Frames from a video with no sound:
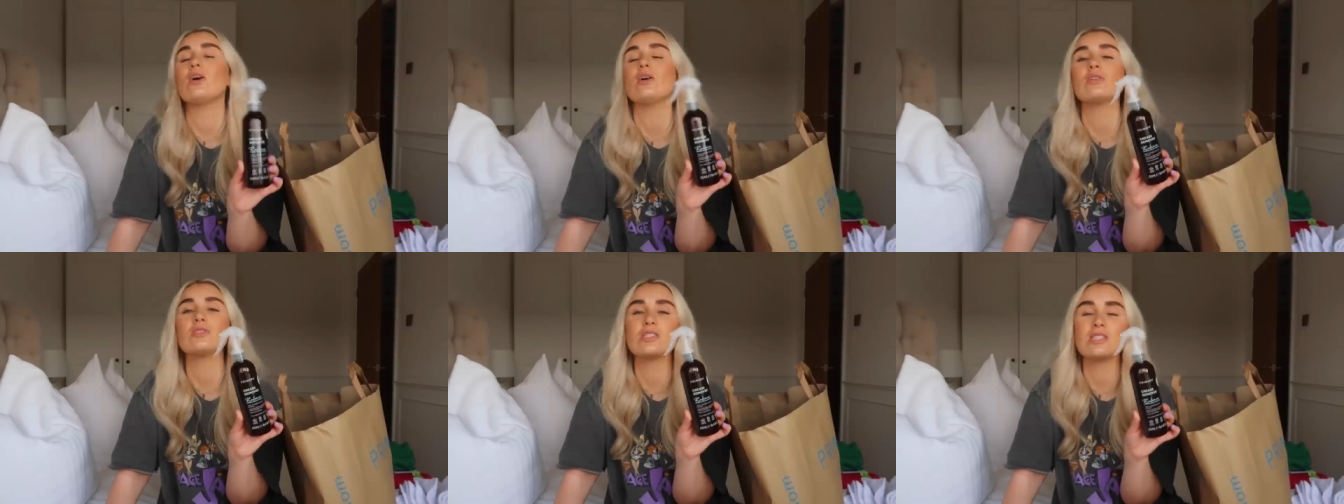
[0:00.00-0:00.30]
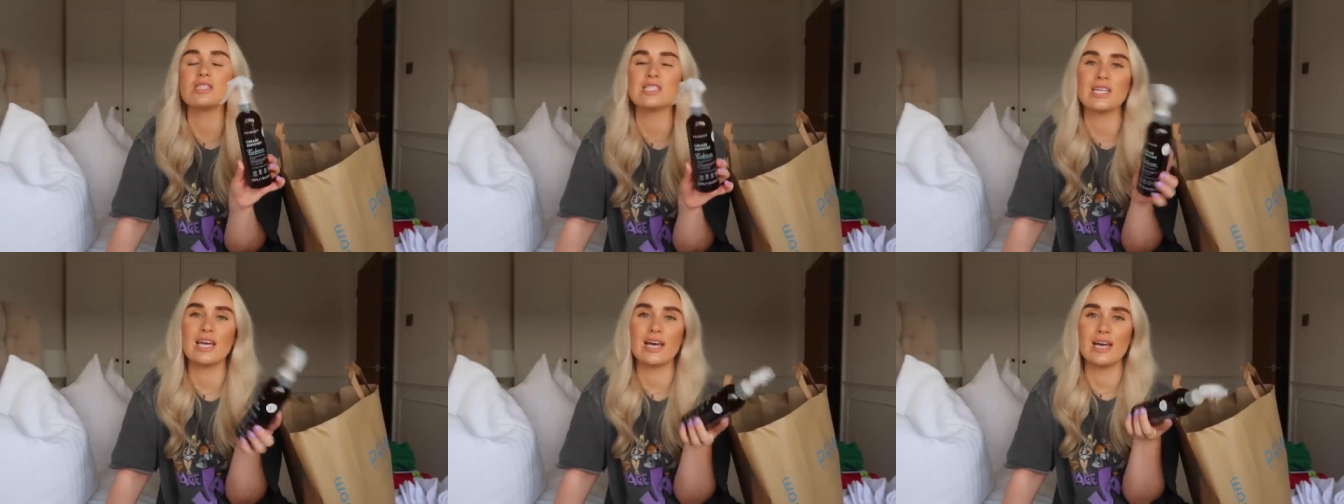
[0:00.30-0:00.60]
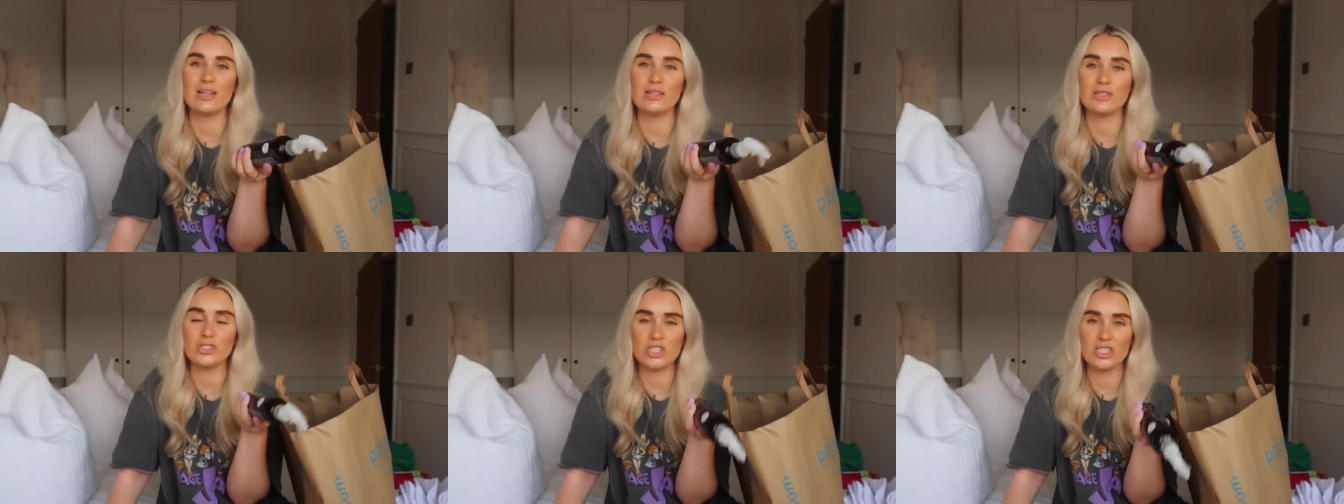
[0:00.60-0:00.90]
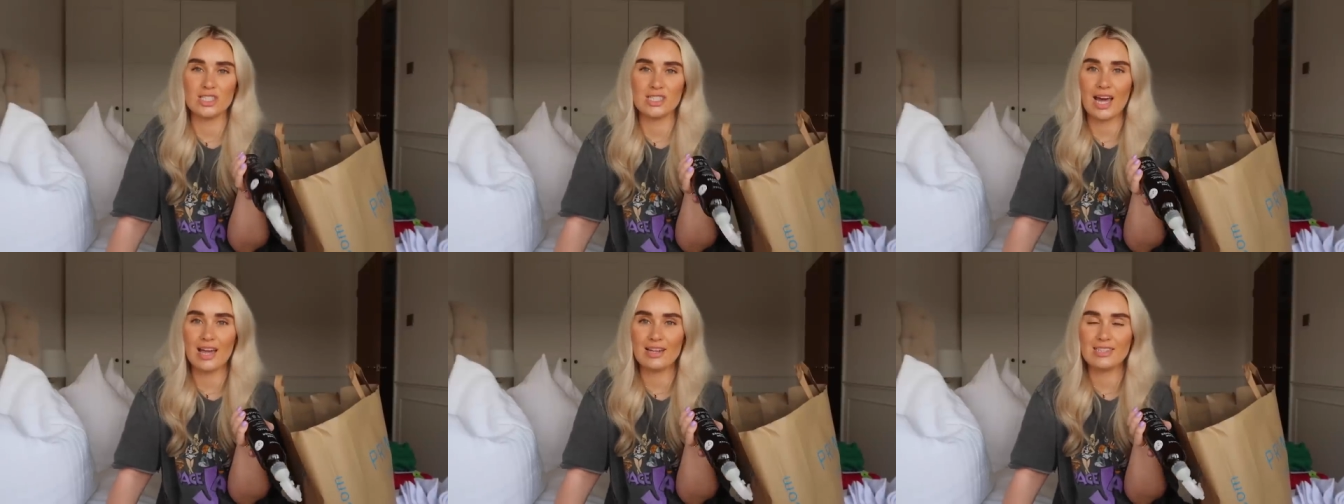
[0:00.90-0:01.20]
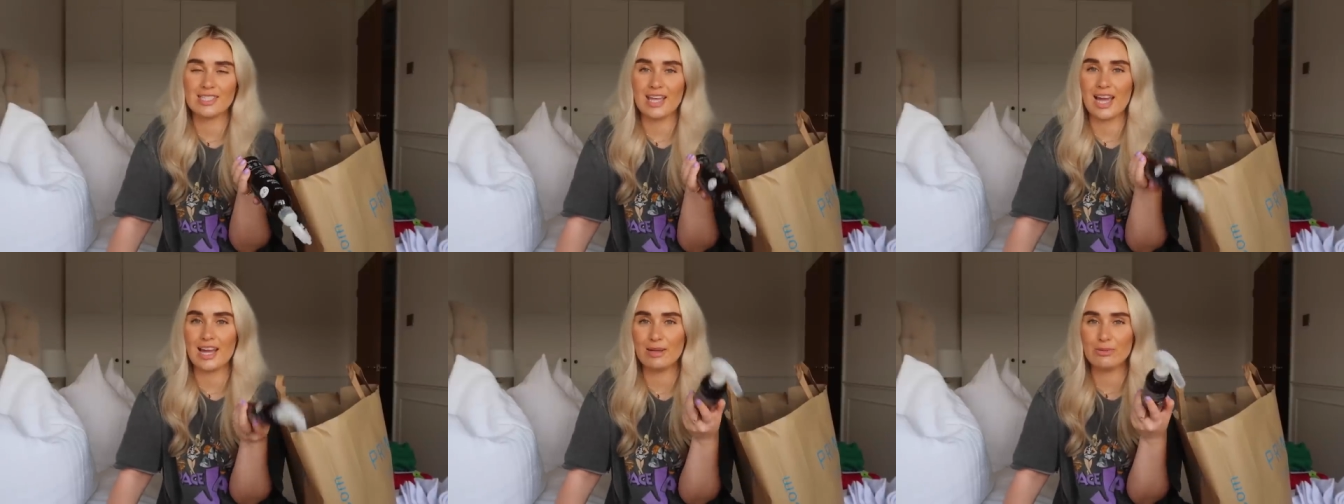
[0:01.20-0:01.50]
got to the till, she
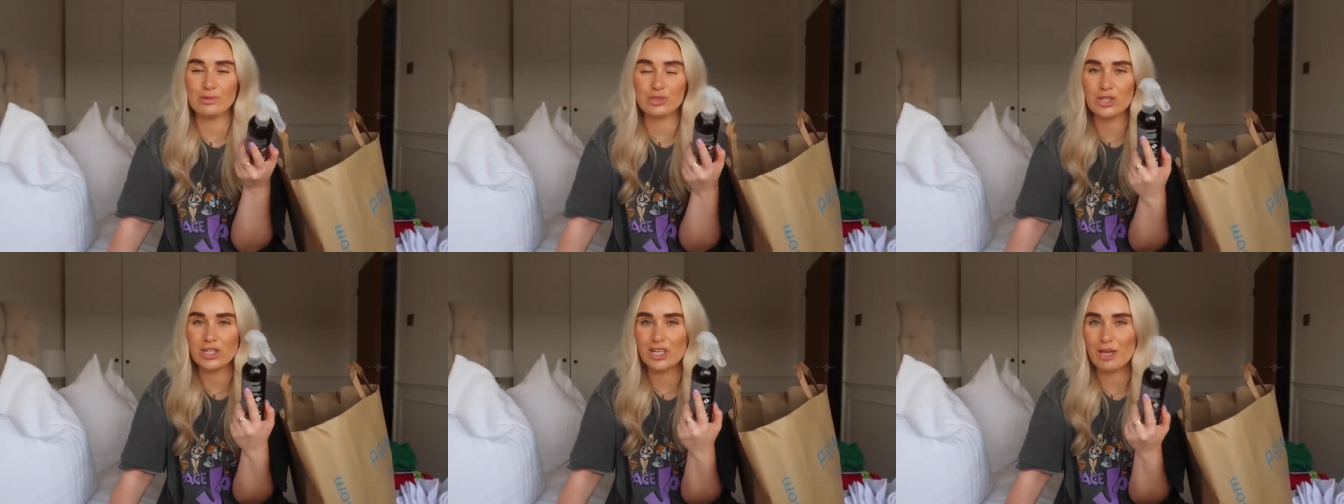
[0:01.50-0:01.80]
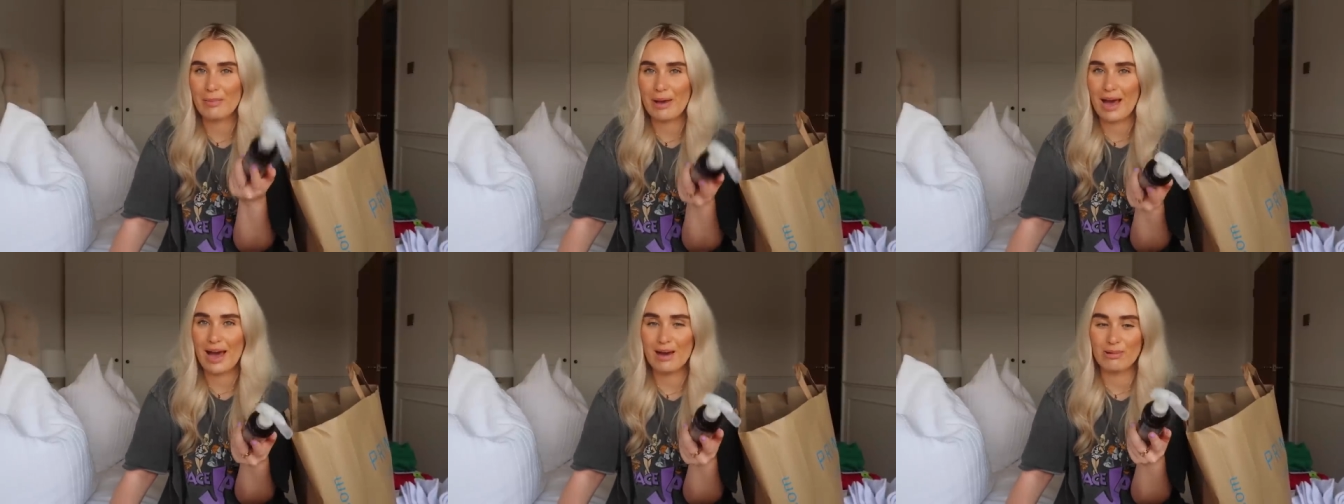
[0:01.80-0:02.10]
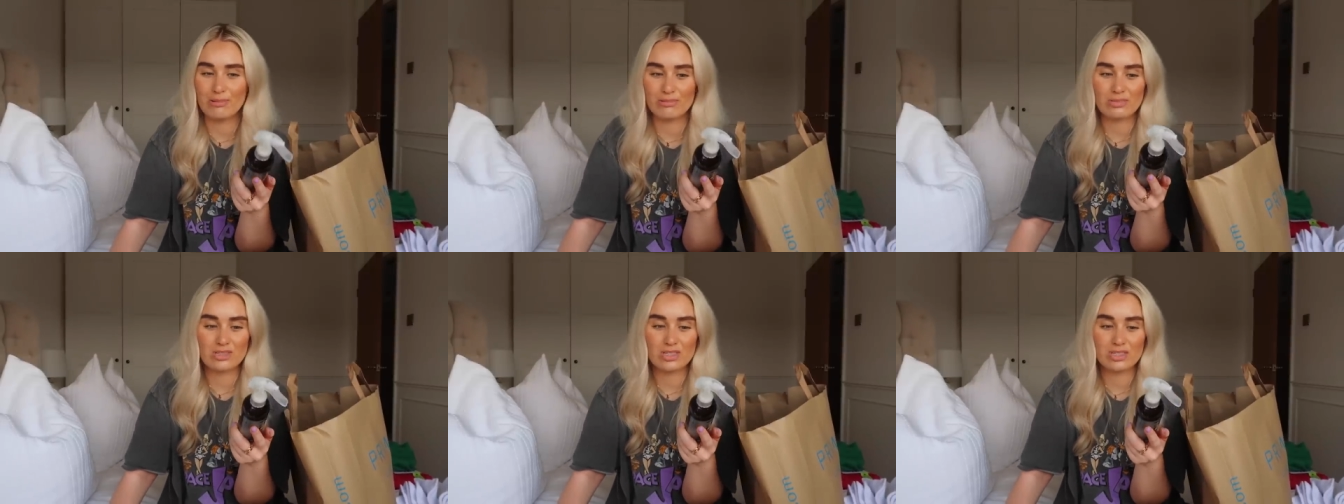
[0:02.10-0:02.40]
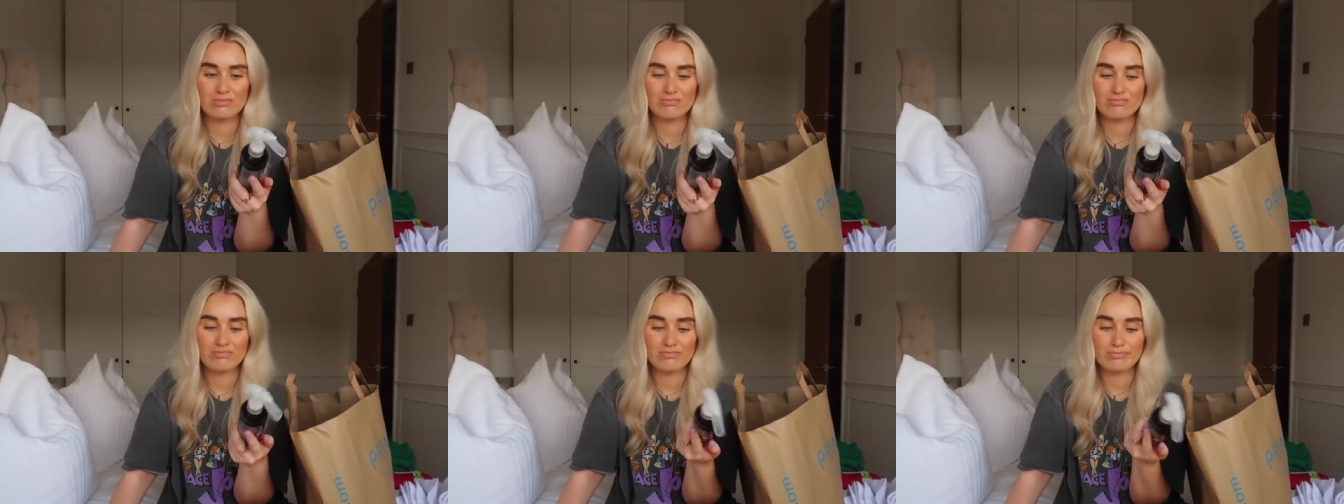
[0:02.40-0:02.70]
scanned it and it was only a pound.